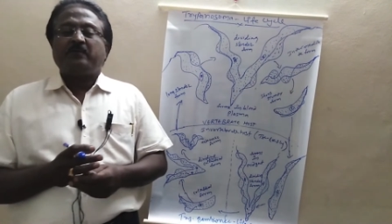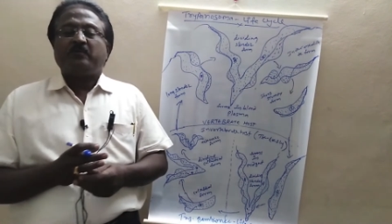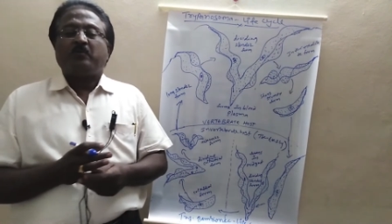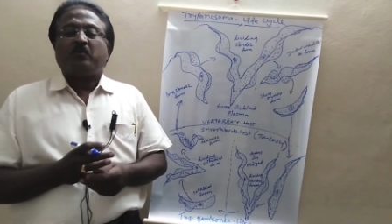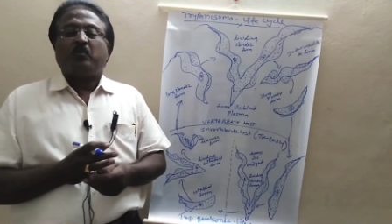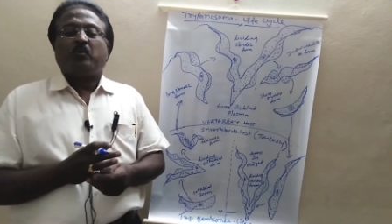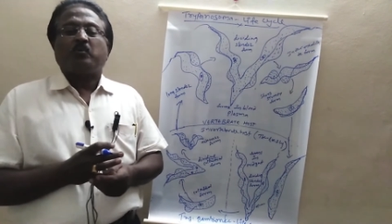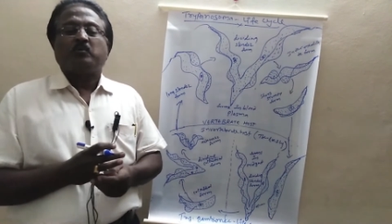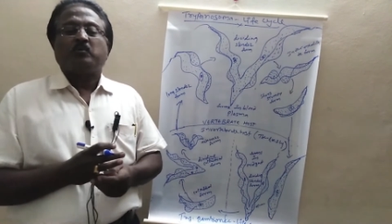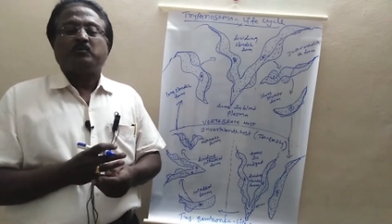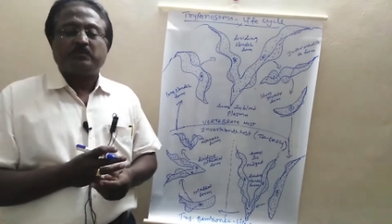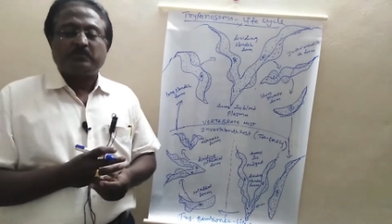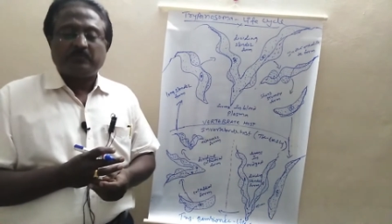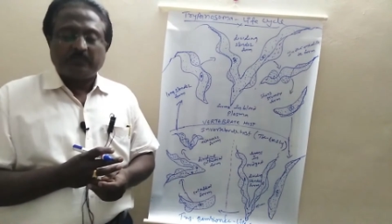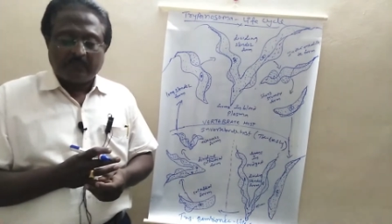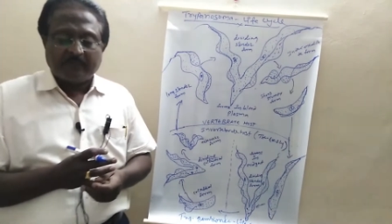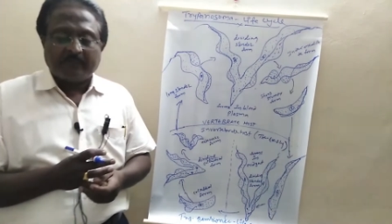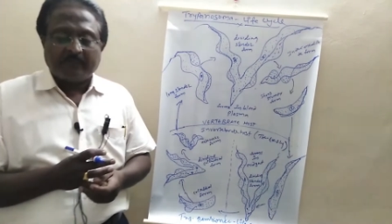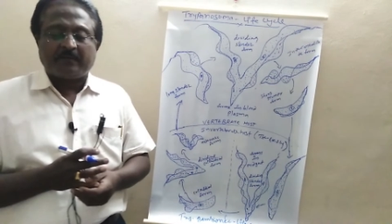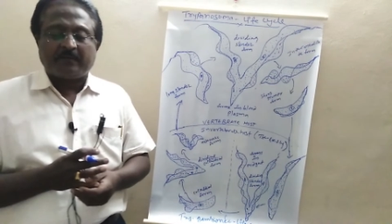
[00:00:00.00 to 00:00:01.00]
host,
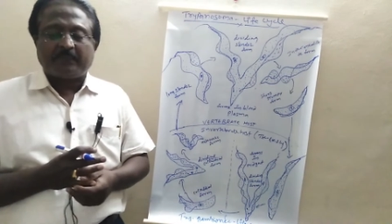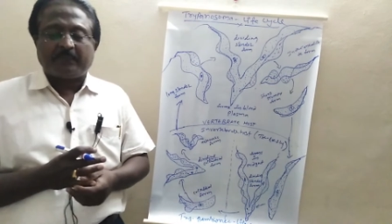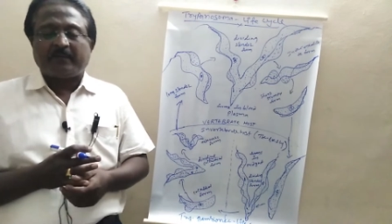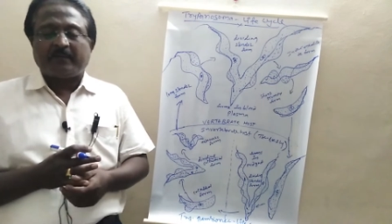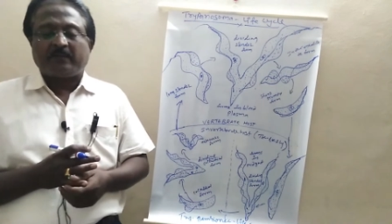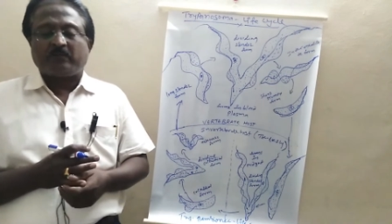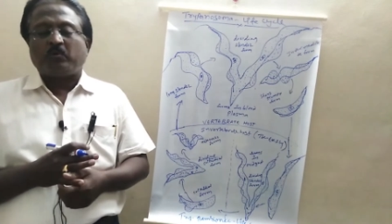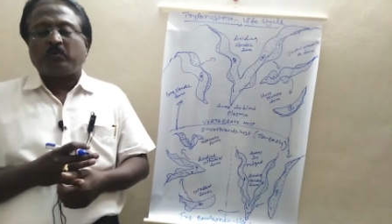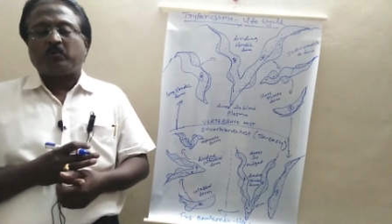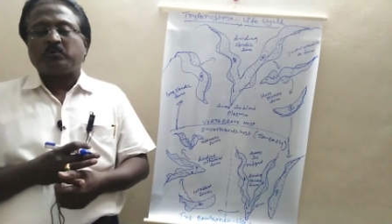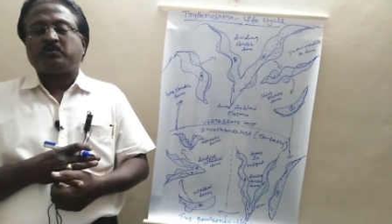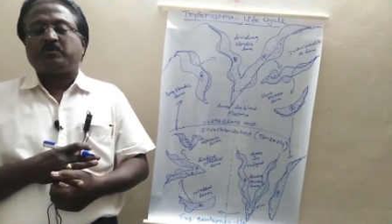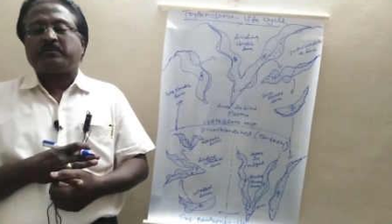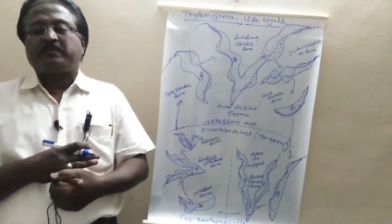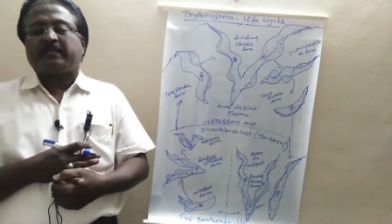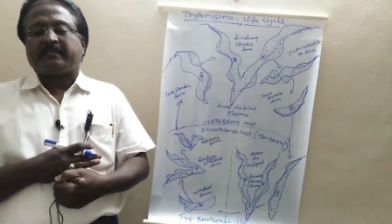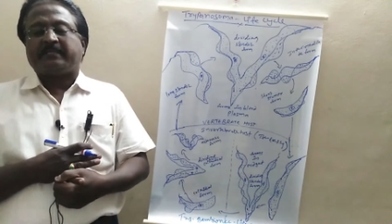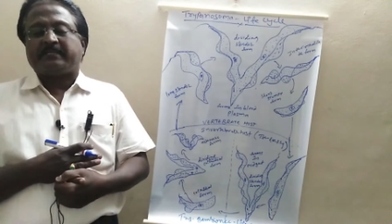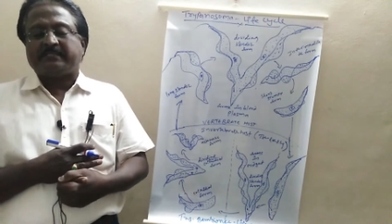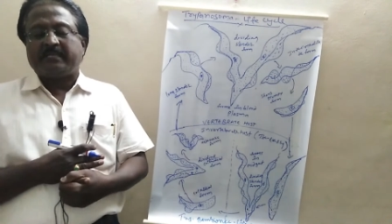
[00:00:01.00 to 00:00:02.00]
invertebrate host,
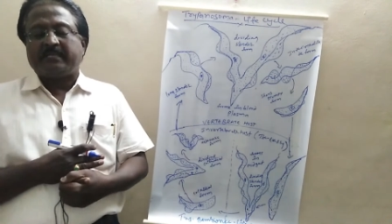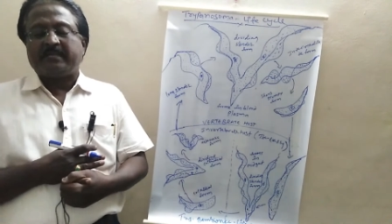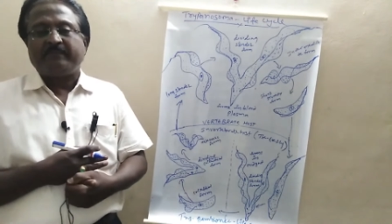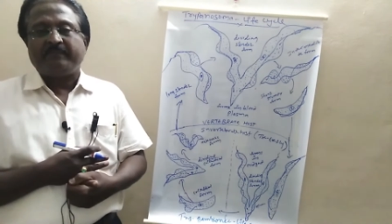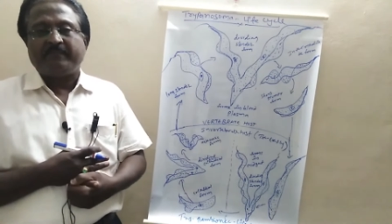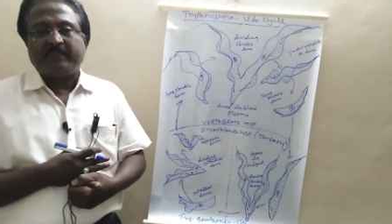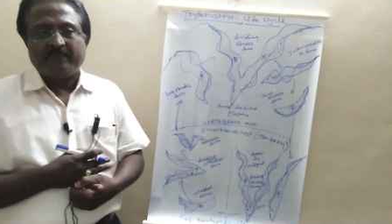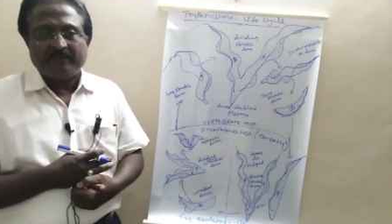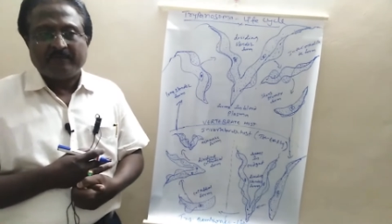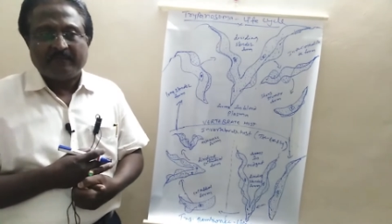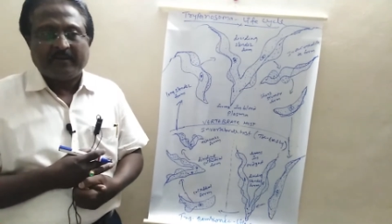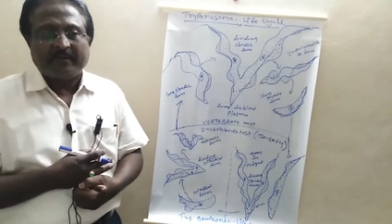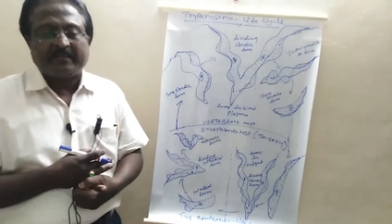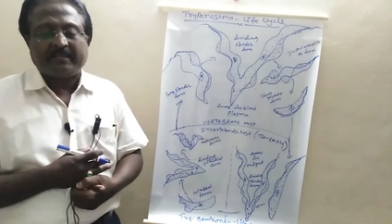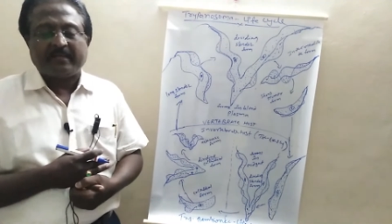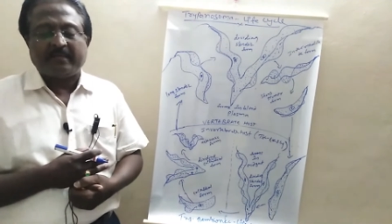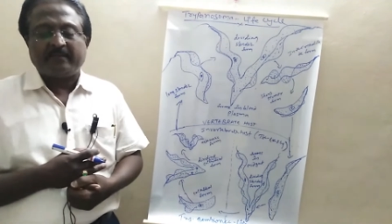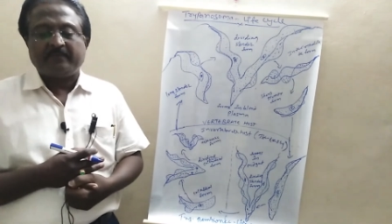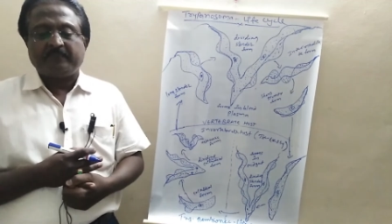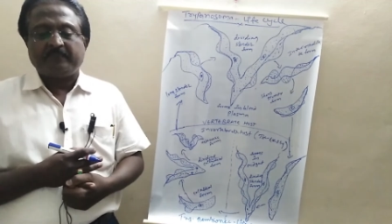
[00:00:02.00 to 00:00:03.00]
that is the
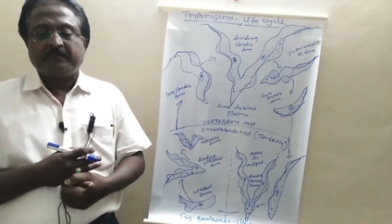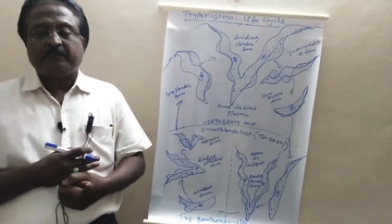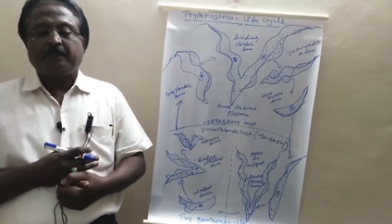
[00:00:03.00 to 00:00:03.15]
vector.